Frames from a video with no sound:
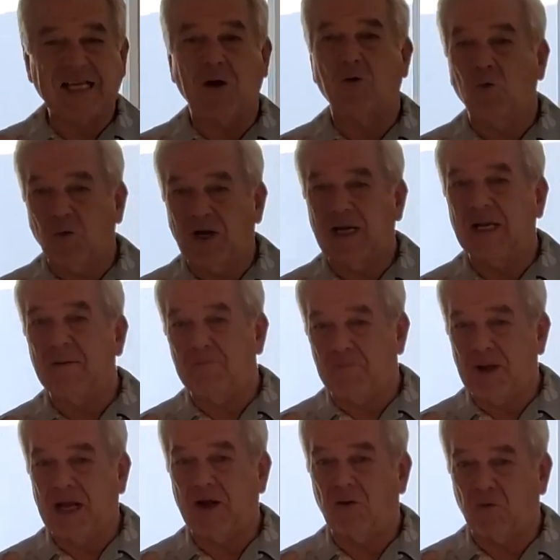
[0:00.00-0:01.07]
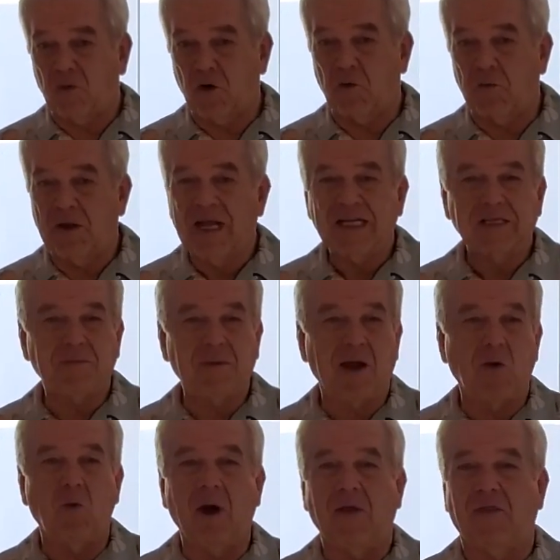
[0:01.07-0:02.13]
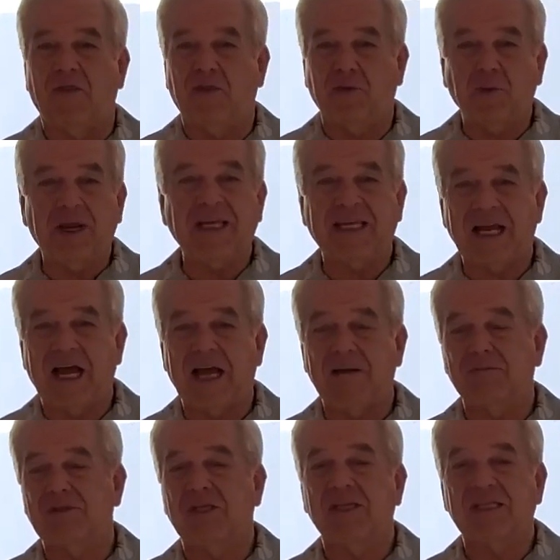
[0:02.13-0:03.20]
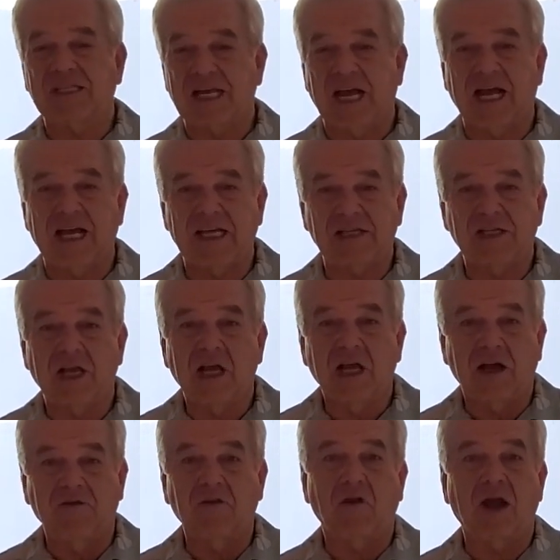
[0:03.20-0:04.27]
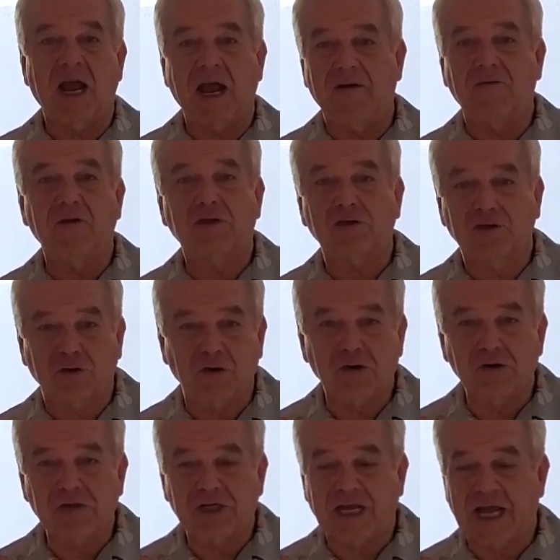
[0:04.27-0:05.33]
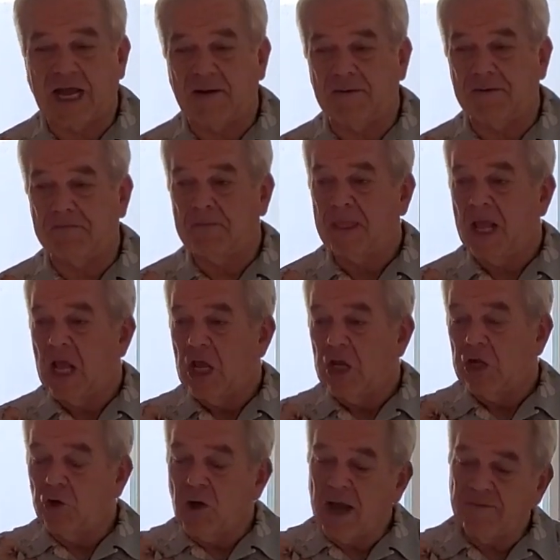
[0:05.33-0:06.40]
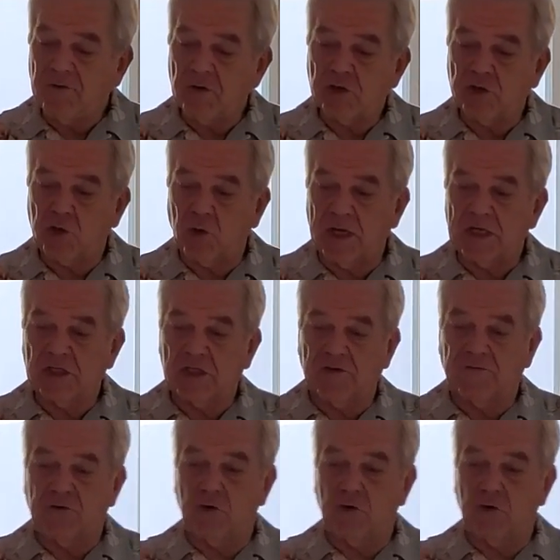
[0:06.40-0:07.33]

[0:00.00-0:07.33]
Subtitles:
a really big room. It's about, 3 times the size of your average cruise cabin. You have your choice of